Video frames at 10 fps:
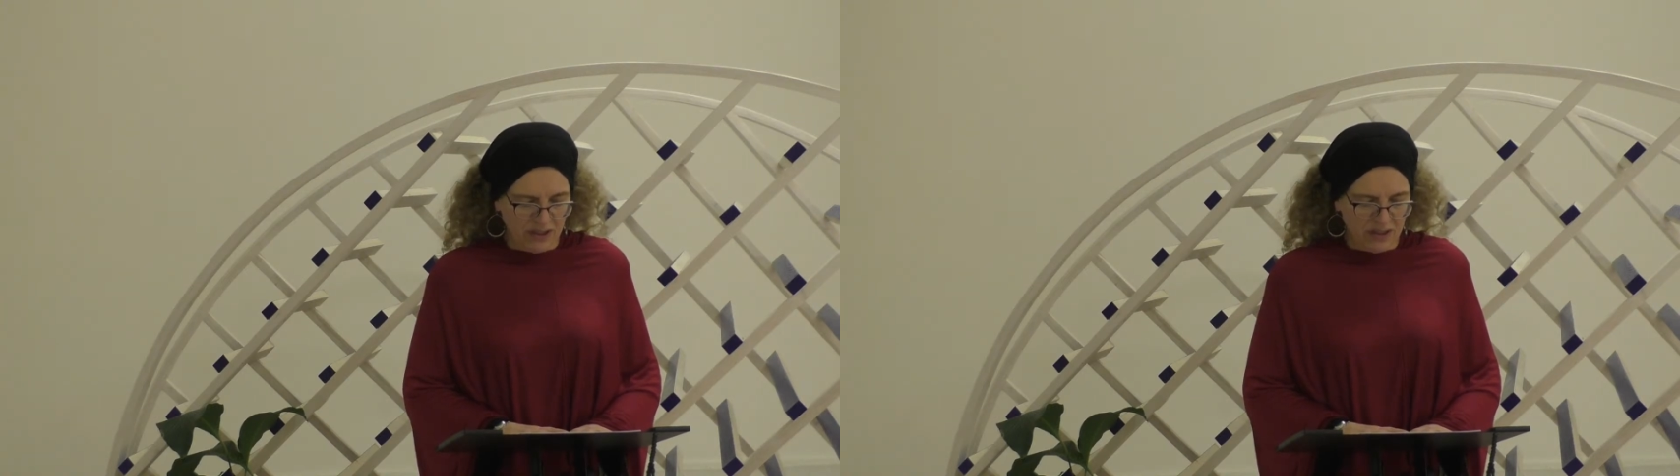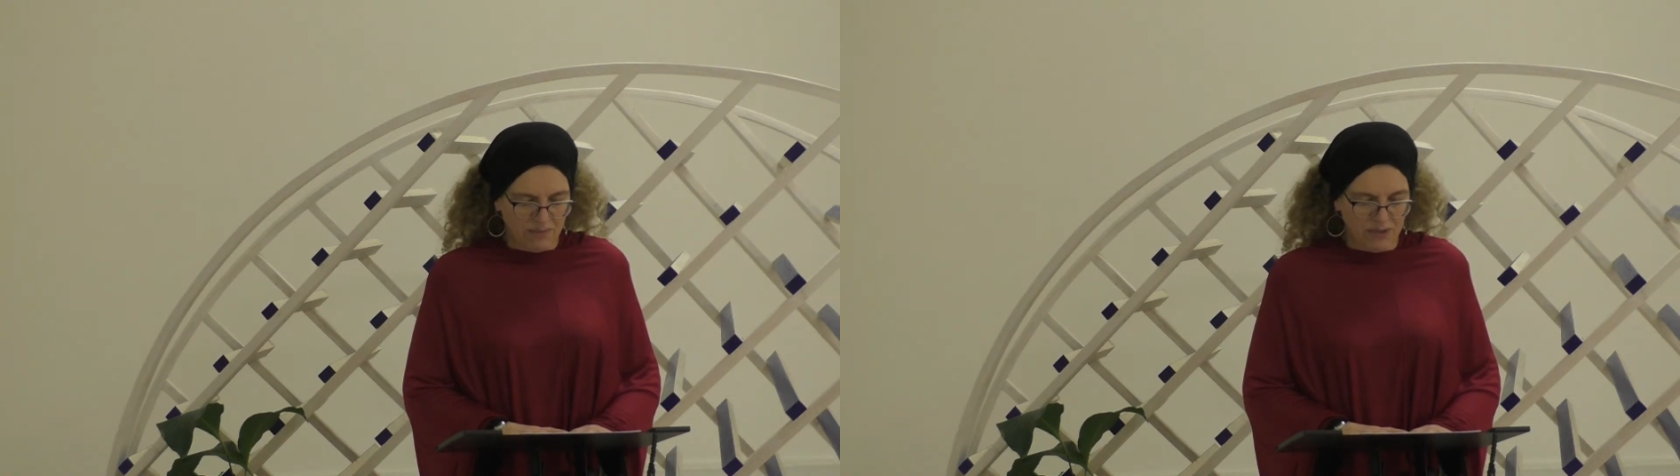
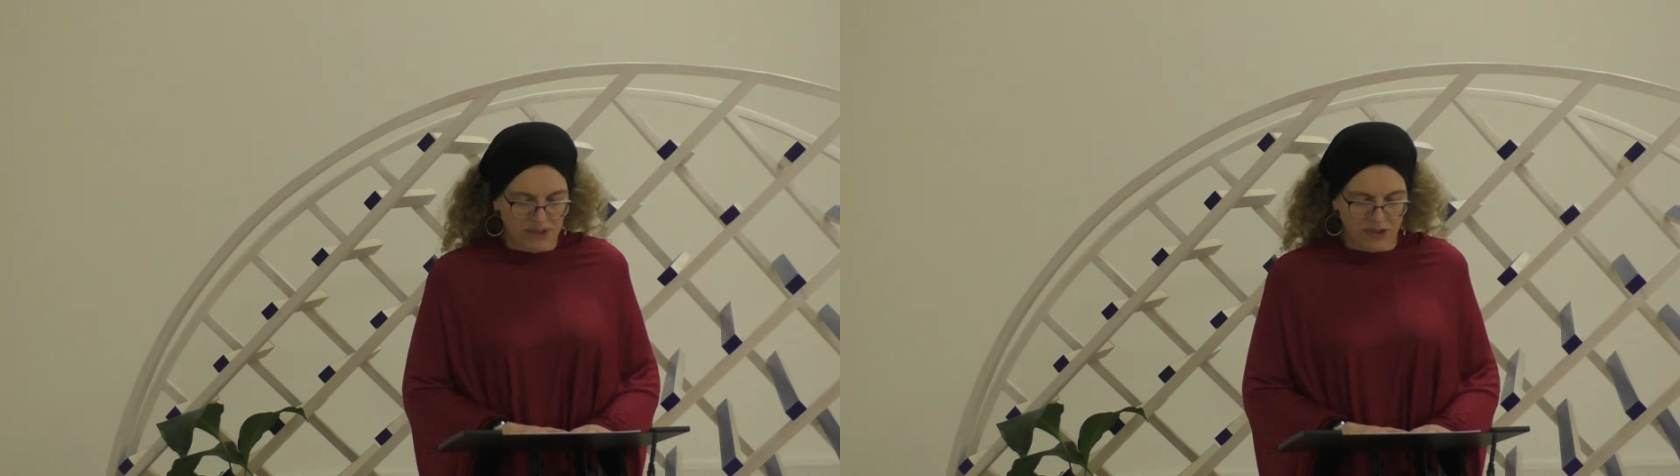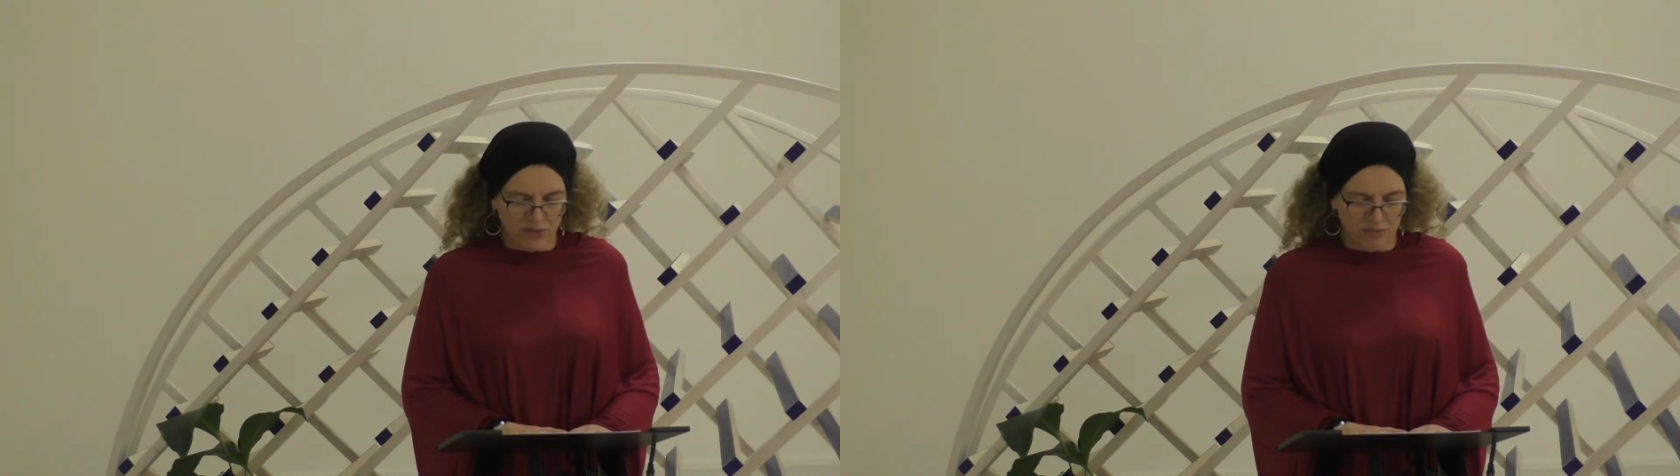He
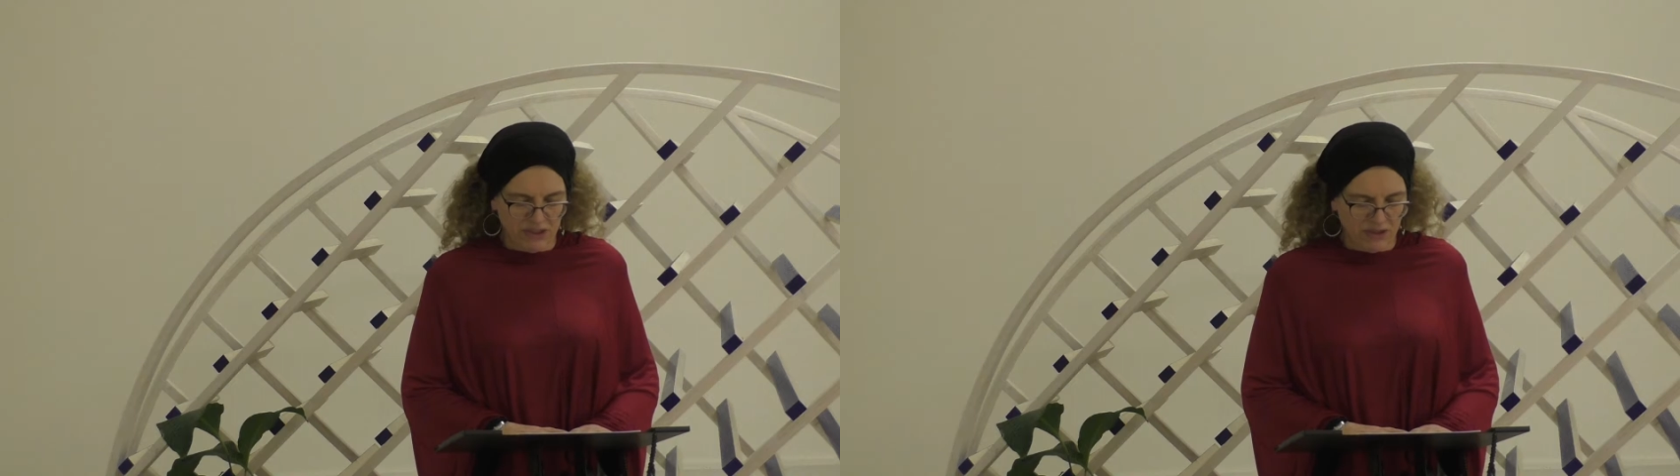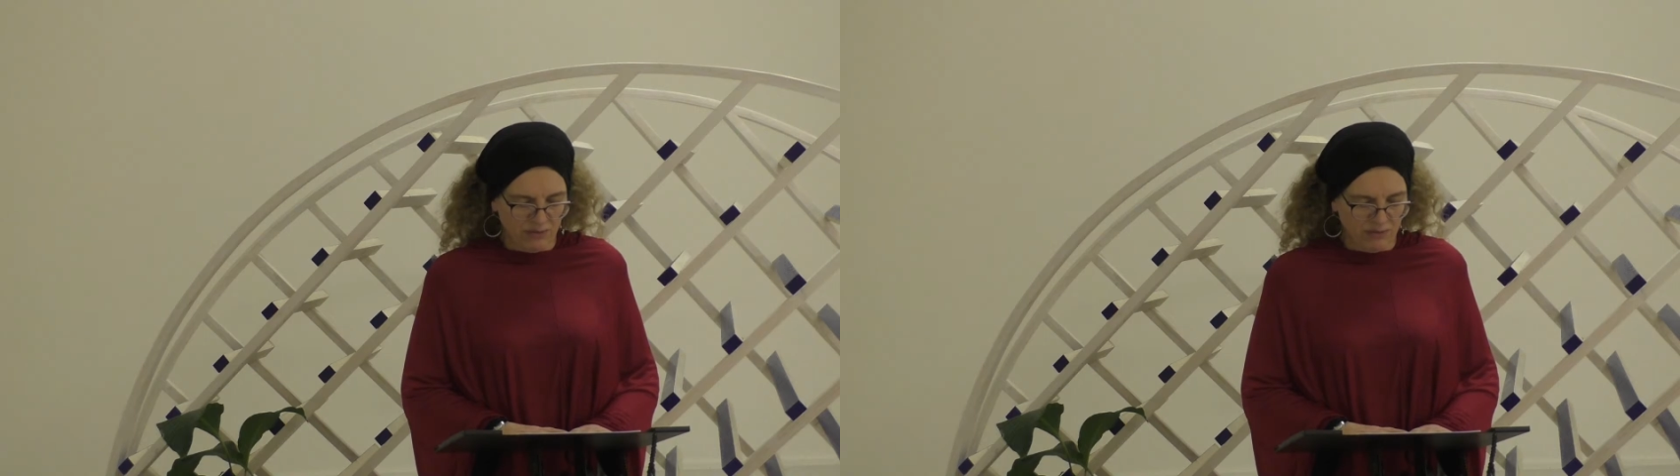punished
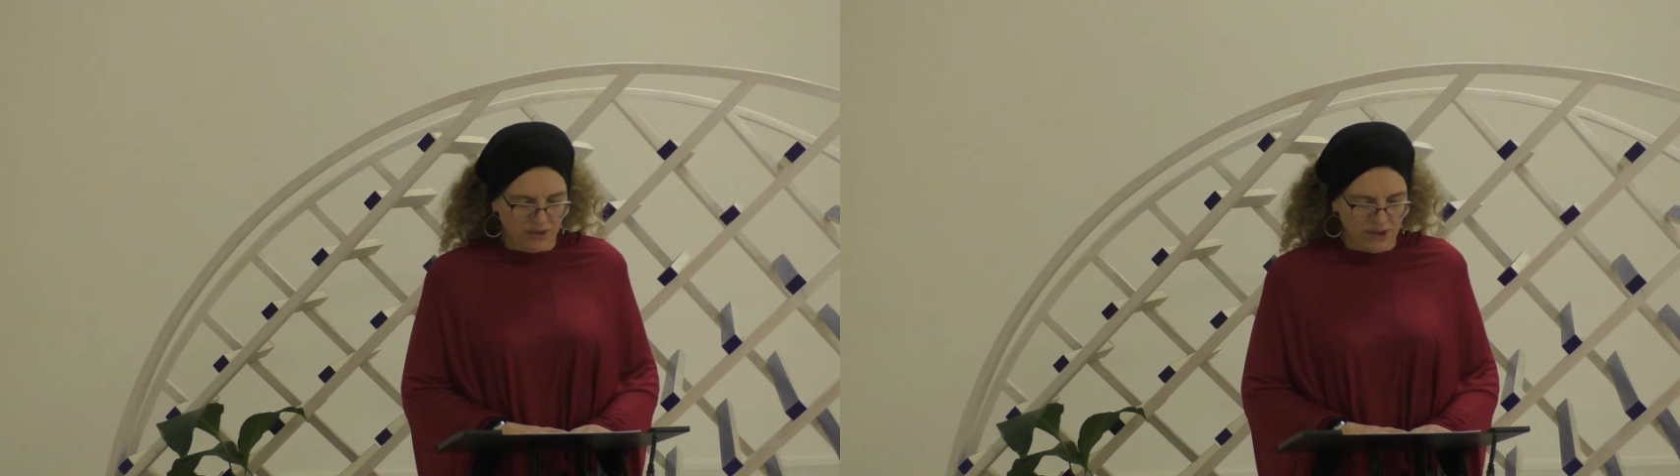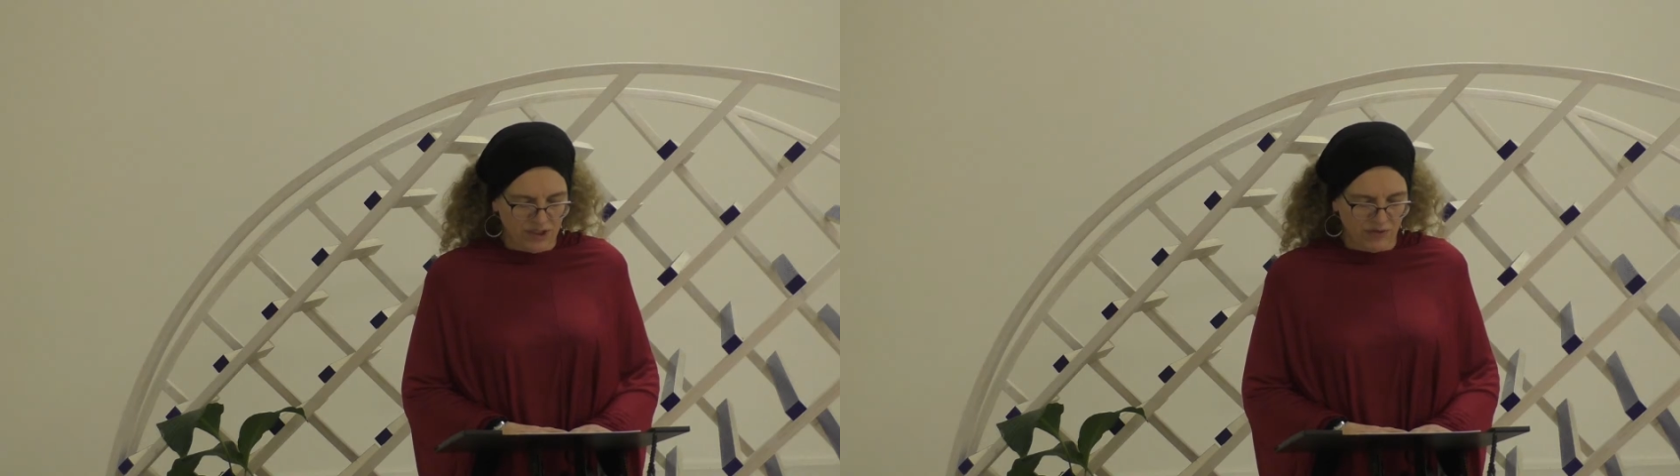me
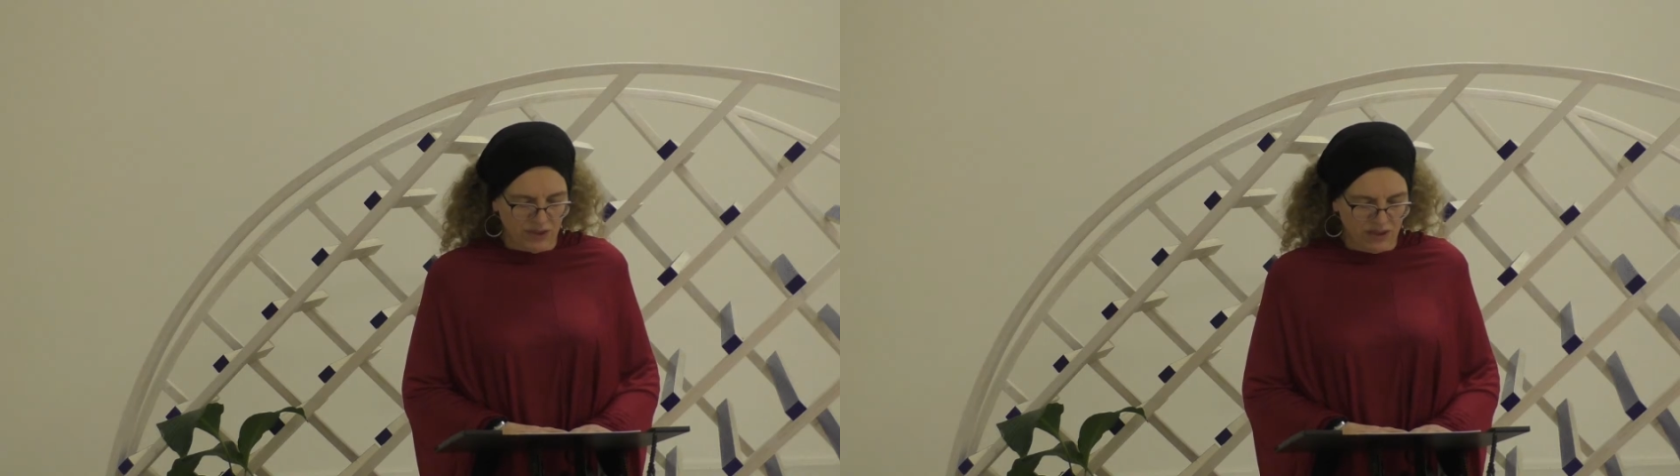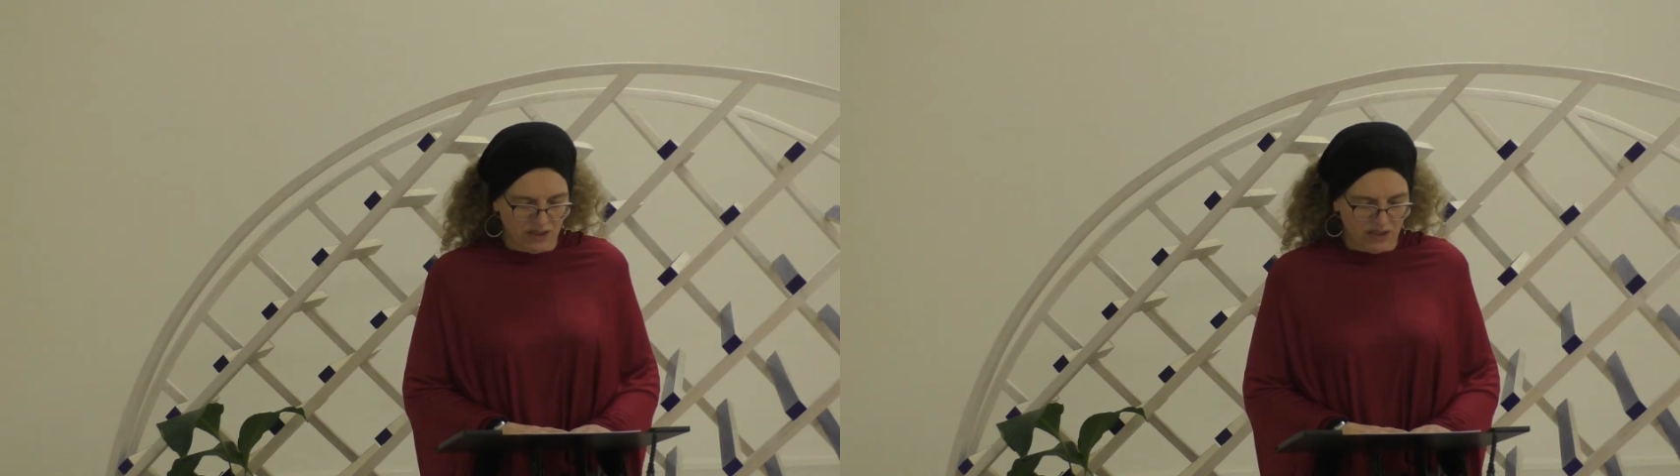with
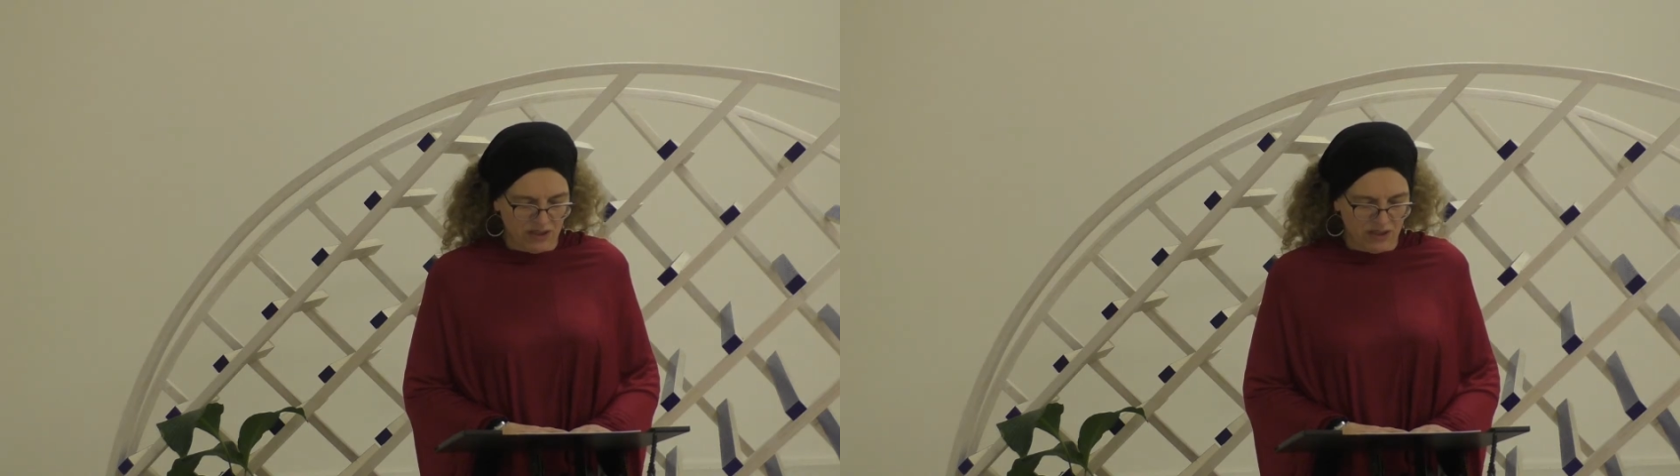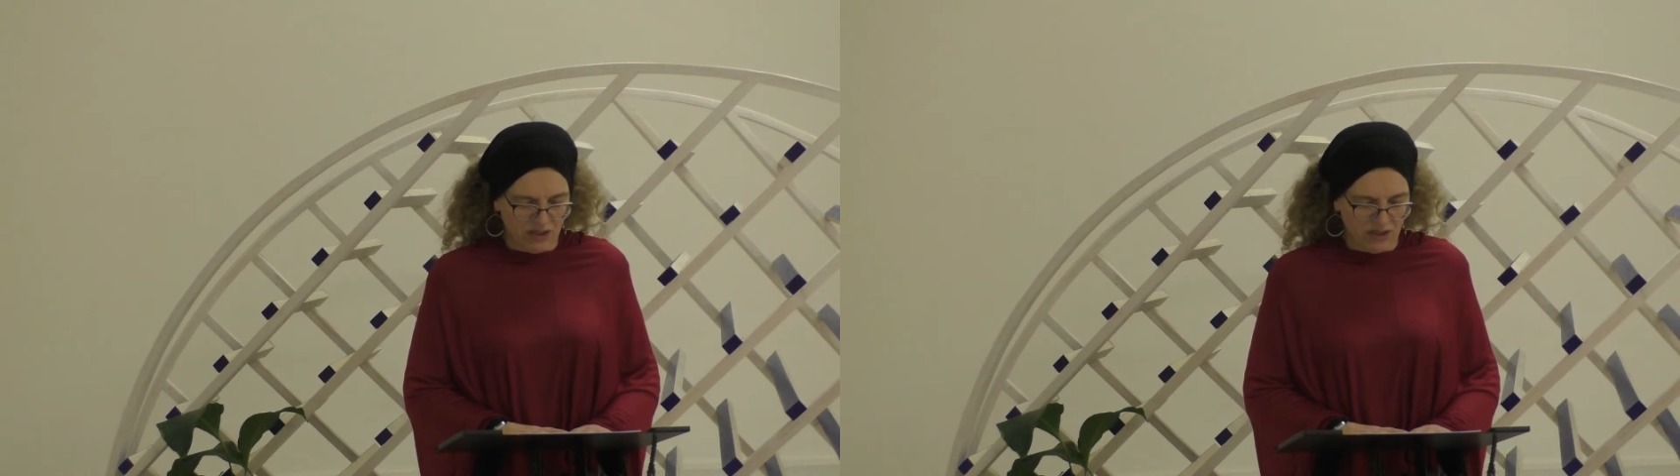disregard,